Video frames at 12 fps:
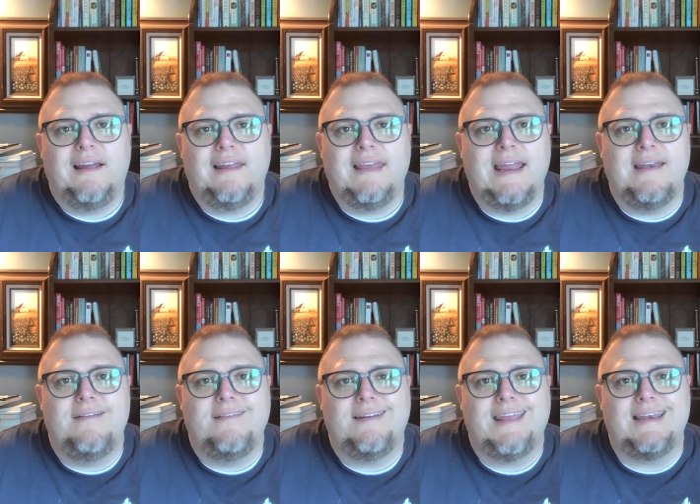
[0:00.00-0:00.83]
can
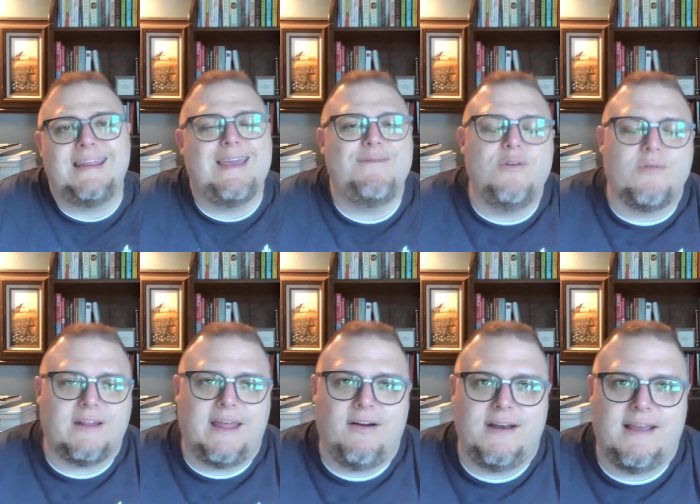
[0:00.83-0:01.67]
can give you
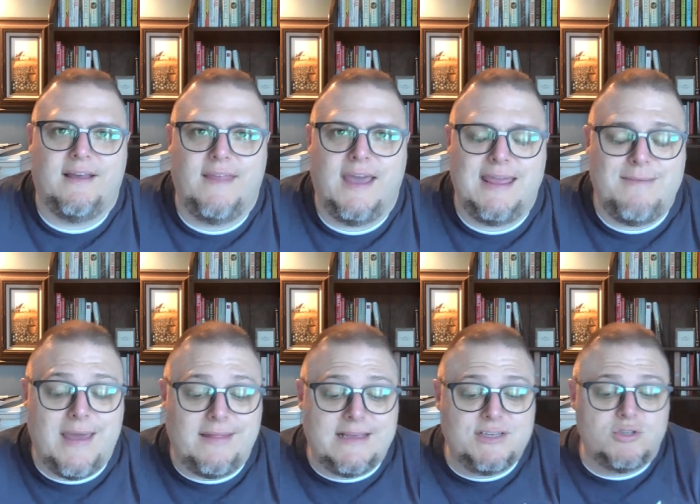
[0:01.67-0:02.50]
clarity on that. He may
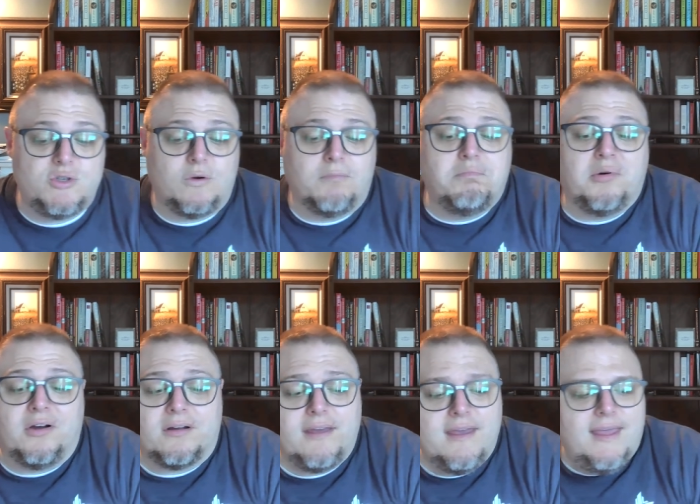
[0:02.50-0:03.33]
lead you to a book.